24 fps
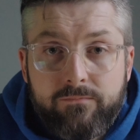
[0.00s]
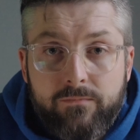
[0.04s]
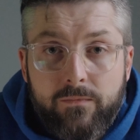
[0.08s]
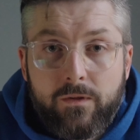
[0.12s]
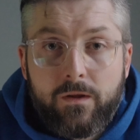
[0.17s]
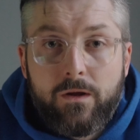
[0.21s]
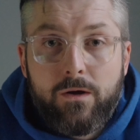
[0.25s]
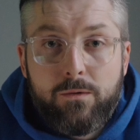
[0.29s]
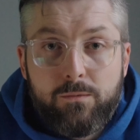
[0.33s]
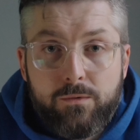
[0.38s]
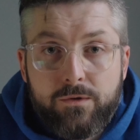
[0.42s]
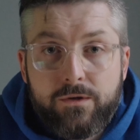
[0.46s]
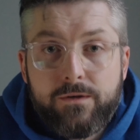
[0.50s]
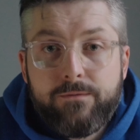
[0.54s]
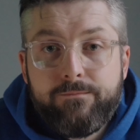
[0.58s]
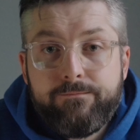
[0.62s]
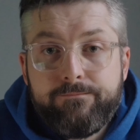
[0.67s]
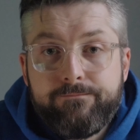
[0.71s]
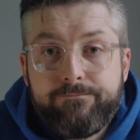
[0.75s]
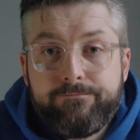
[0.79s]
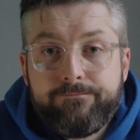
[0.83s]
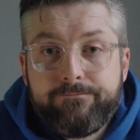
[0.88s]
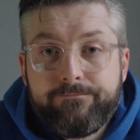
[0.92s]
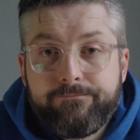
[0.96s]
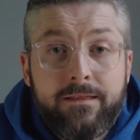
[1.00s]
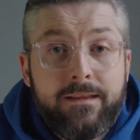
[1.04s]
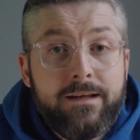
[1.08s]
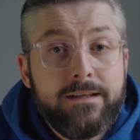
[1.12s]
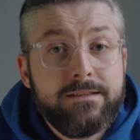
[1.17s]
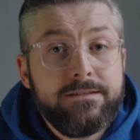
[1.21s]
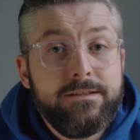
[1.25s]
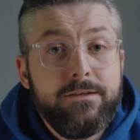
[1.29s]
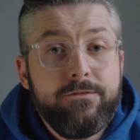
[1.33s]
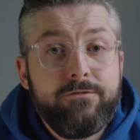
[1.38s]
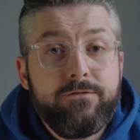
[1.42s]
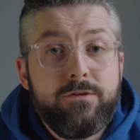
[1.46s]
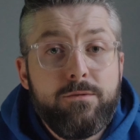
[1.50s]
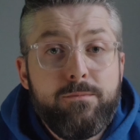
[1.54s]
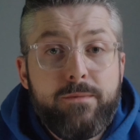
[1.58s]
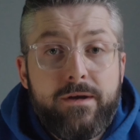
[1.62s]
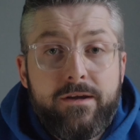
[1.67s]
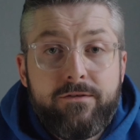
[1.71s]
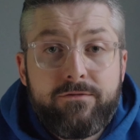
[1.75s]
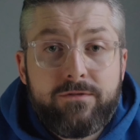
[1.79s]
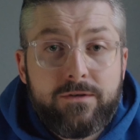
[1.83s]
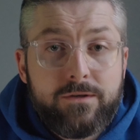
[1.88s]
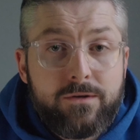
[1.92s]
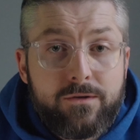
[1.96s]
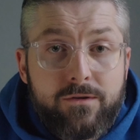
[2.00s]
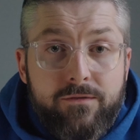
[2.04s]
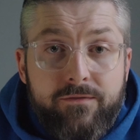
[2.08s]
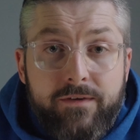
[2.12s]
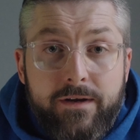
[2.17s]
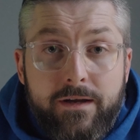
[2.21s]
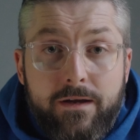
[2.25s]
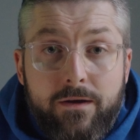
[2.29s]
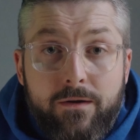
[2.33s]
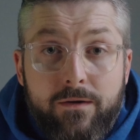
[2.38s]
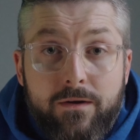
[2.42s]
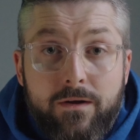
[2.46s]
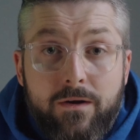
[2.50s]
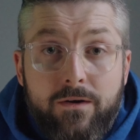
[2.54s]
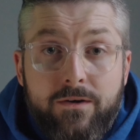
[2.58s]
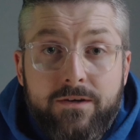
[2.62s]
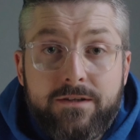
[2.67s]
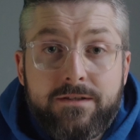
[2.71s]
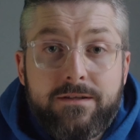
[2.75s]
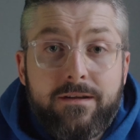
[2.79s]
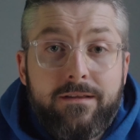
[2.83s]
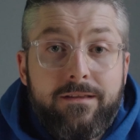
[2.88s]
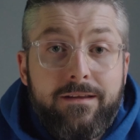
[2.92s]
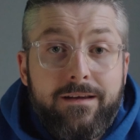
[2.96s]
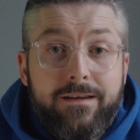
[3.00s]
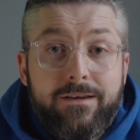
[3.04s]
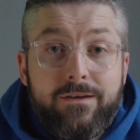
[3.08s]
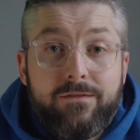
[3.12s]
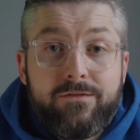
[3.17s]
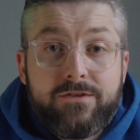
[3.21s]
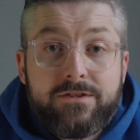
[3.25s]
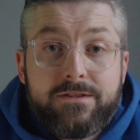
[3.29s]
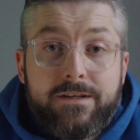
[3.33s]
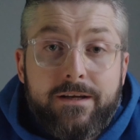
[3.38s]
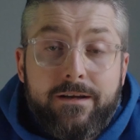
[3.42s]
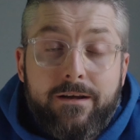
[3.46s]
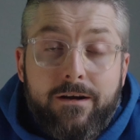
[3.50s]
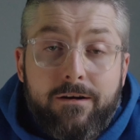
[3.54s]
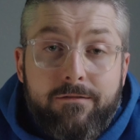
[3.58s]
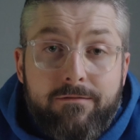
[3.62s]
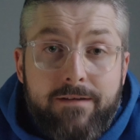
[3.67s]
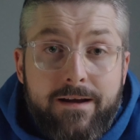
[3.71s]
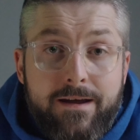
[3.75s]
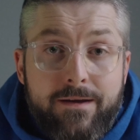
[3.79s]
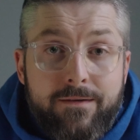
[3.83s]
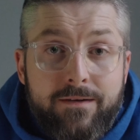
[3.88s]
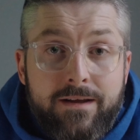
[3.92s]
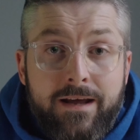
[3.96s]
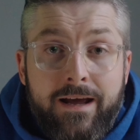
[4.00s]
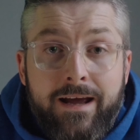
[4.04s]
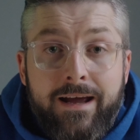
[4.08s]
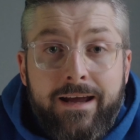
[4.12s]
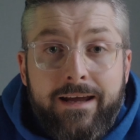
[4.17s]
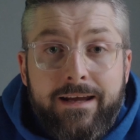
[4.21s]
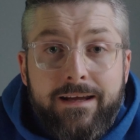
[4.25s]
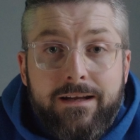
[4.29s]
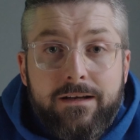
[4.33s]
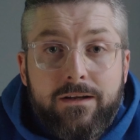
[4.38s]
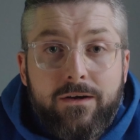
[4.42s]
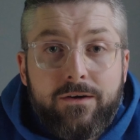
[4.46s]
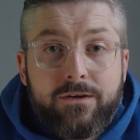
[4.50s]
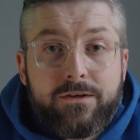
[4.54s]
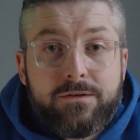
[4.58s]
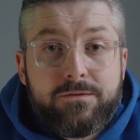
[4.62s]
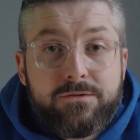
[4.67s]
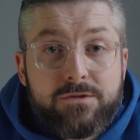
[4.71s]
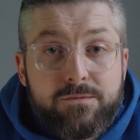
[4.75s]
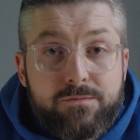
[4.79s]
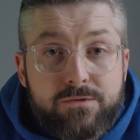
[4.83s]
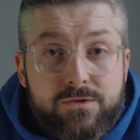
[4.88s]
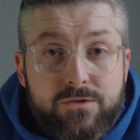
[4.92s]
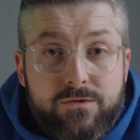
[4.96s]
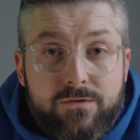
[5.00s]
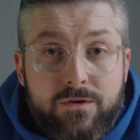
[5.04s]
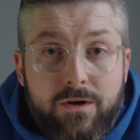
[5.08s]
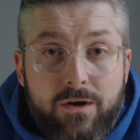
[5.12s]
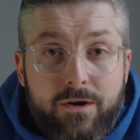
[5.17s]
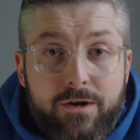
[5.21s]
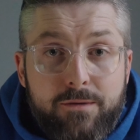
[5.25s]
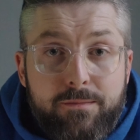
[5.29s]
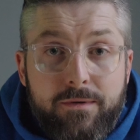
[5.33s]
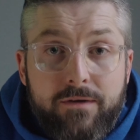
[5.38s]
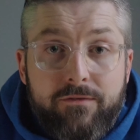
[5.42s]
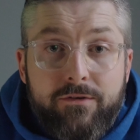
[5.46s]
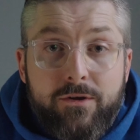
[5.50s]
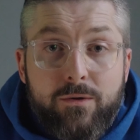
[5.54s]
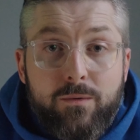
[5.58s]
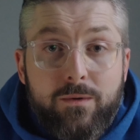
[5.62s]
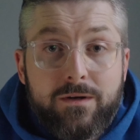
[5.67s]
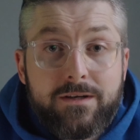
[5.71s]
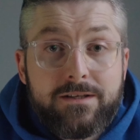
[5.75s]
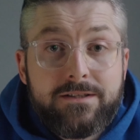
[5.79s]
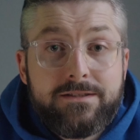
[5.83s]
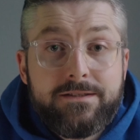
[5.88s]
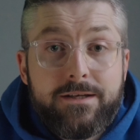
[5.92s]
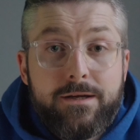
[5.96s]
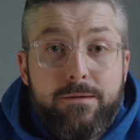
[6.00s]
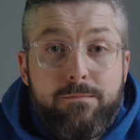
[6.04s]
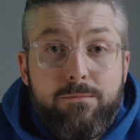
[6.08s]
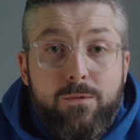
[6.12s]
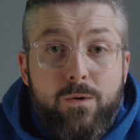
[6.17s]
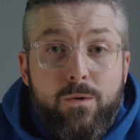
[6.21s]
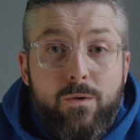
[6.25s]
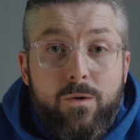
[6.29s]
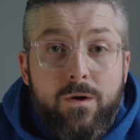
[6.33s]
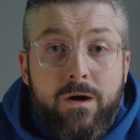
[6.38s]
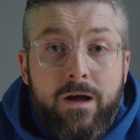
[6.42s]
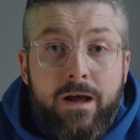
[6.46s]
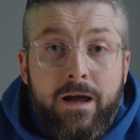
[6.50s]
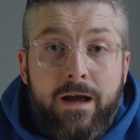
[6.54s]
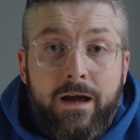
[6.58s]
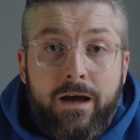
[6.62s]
I would. That's it from me for another video, guys. Thank you for sticking around. Hit like and subscribe if you want to see more.